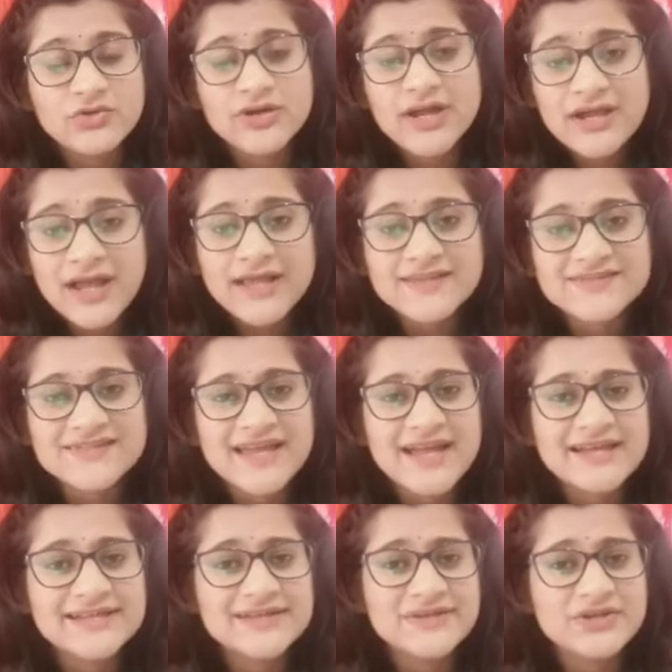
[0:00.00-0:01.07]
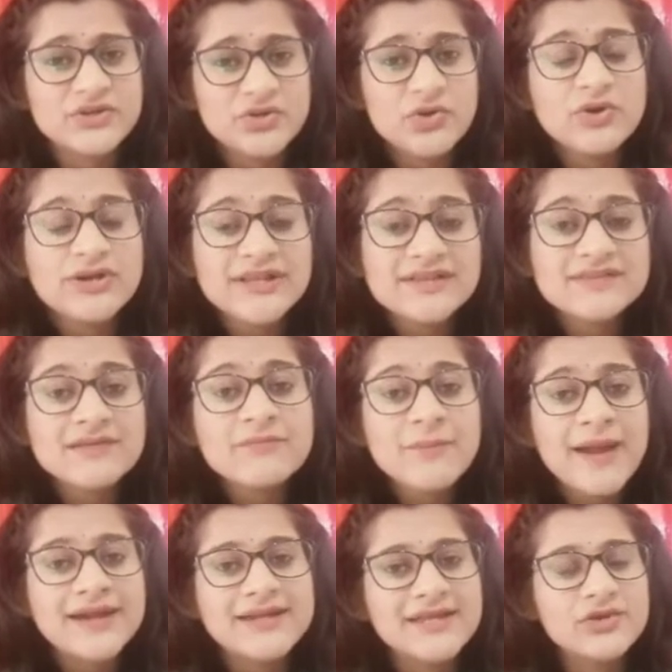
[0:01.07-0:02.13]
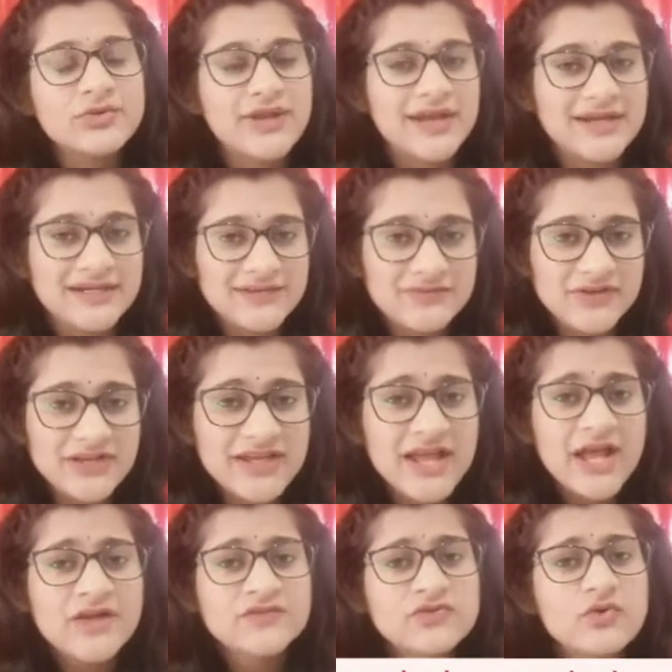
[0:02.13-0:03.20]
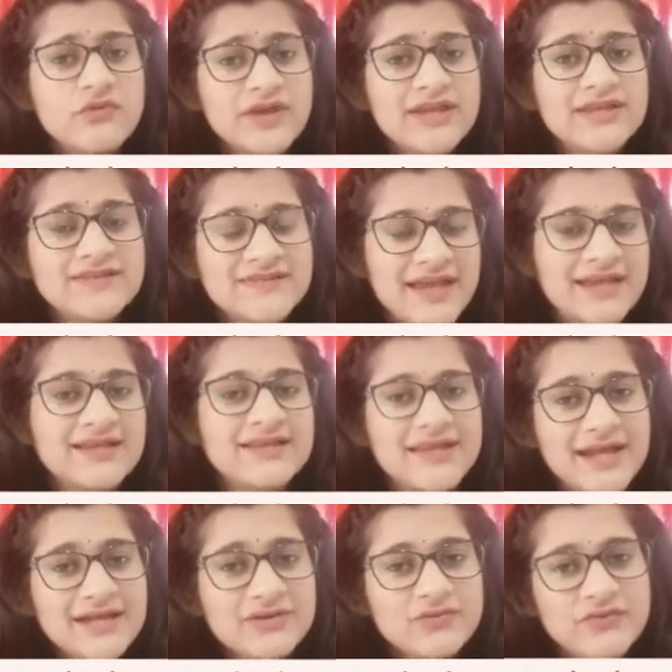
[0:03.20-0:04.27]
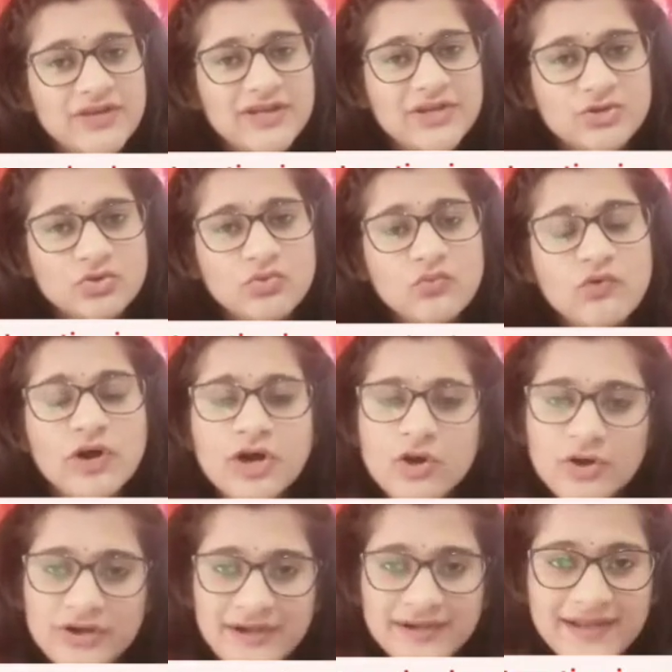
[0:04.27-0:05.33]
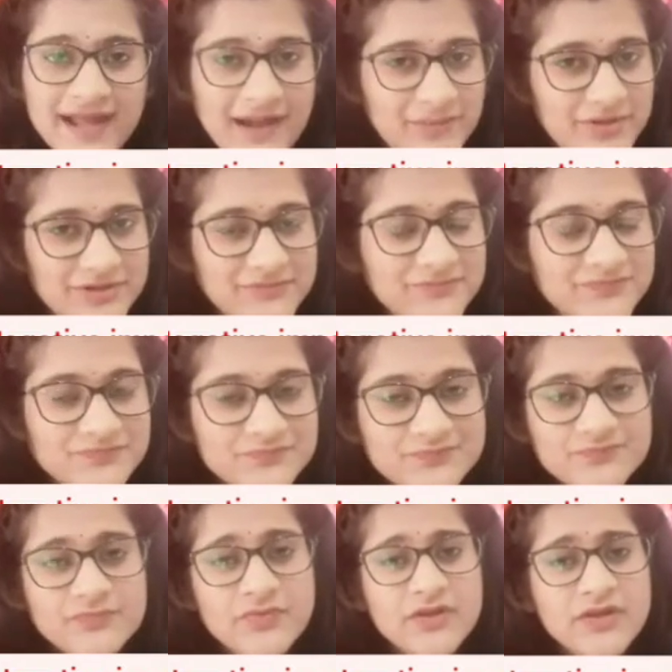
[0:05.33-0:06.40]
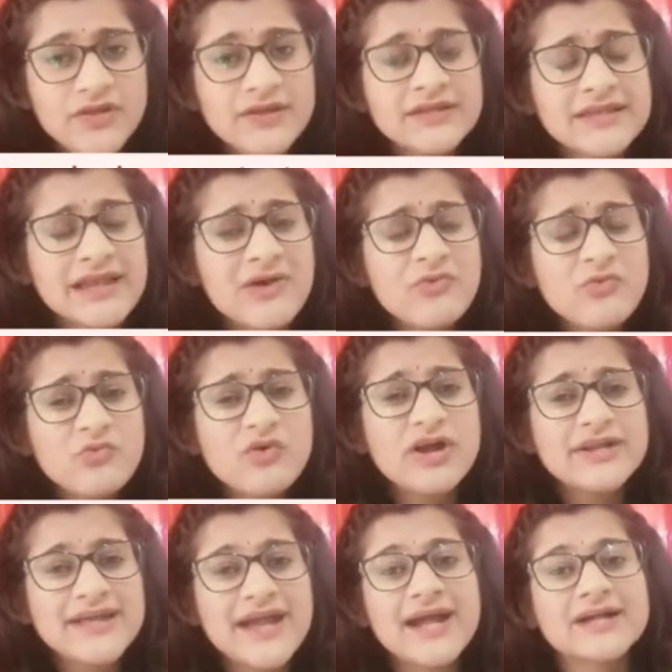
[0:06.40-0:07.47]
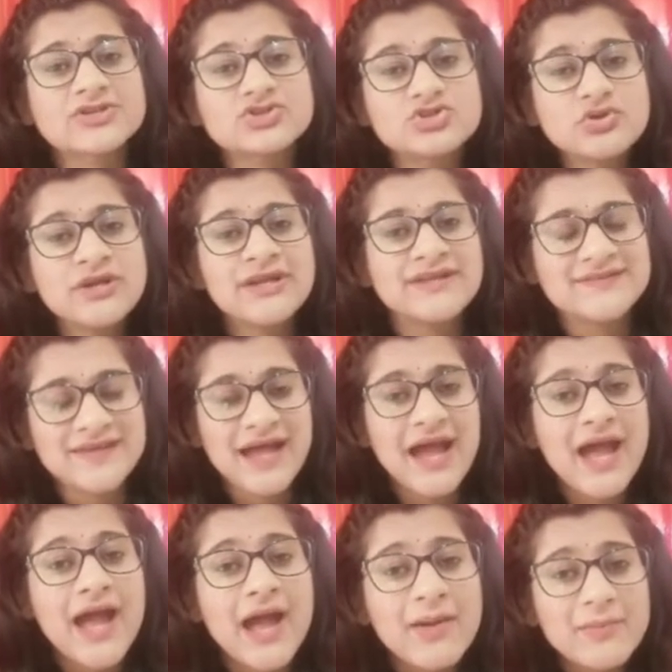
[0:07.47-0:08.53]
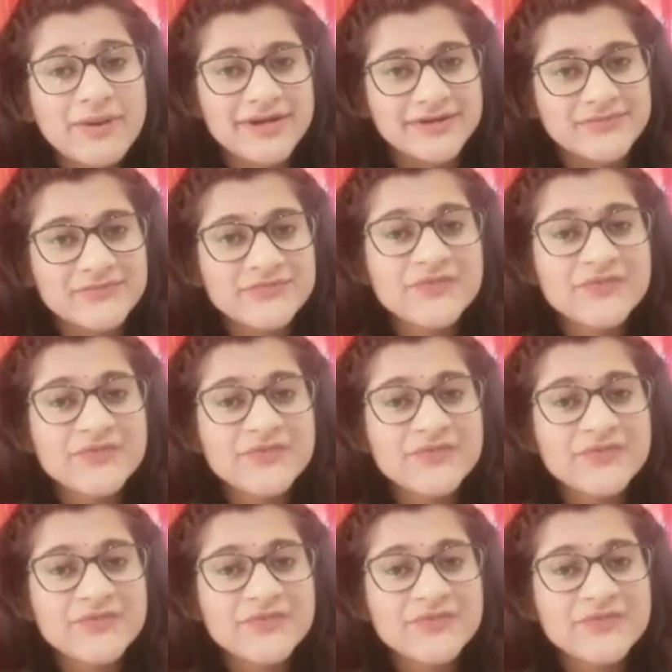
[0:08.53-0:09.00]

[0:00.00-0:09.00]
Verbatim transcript: realize that you know it is impacting you negatively so we decide that we need to work on that habit now what actually is a habit